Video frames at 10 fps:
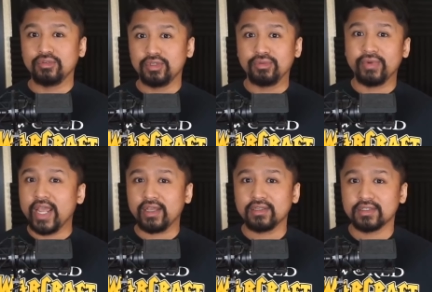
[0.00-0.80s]
new
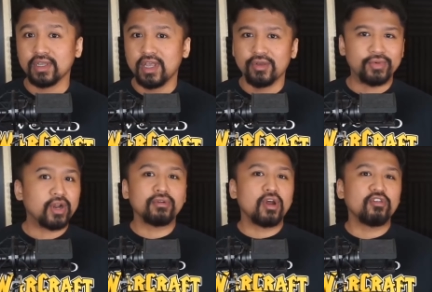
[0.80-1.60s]
raids. We
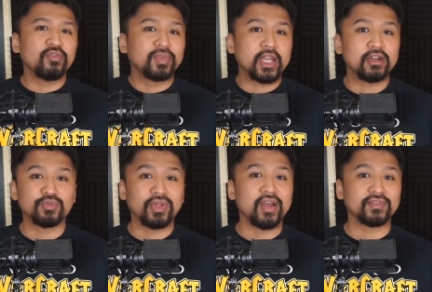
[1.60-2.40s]
don't know if
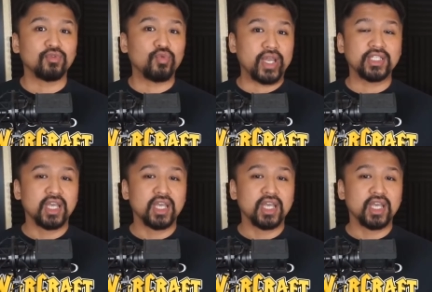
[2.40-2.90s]
players will have to wait